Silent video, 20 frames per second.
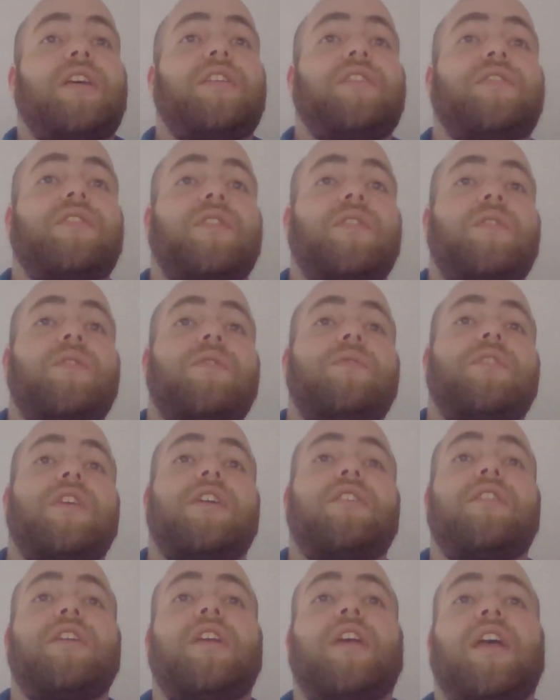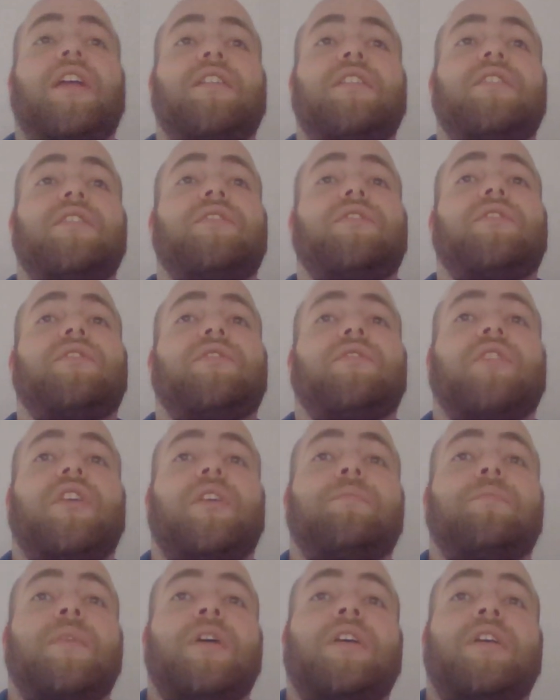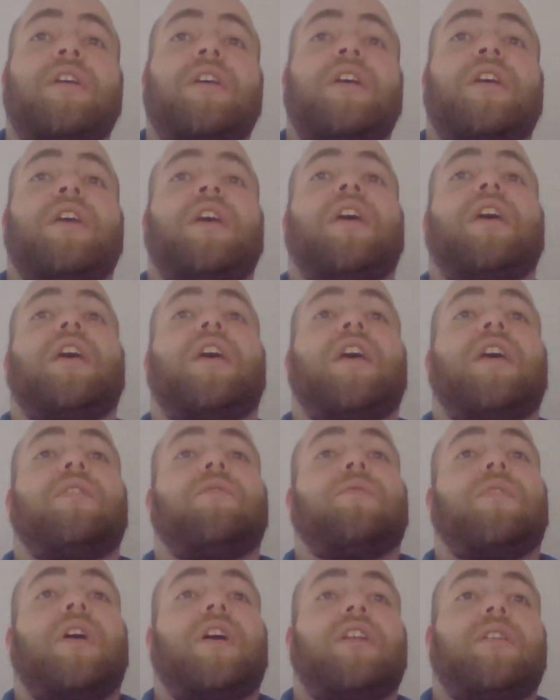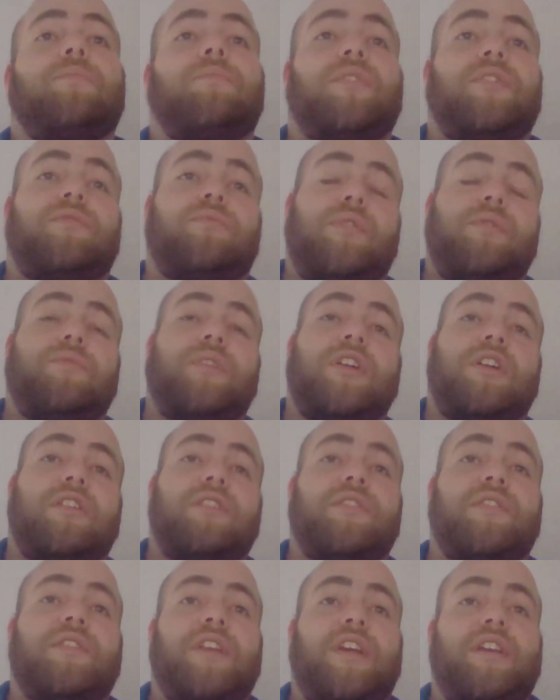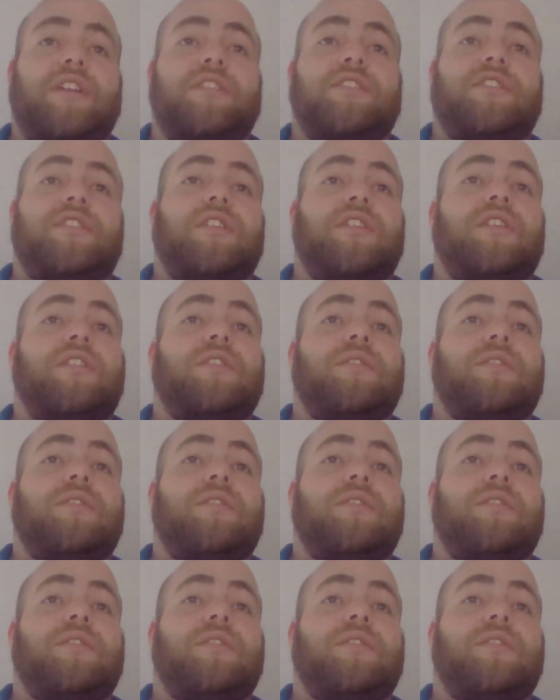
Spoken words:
So there he handed us the script and right up as we went on stage.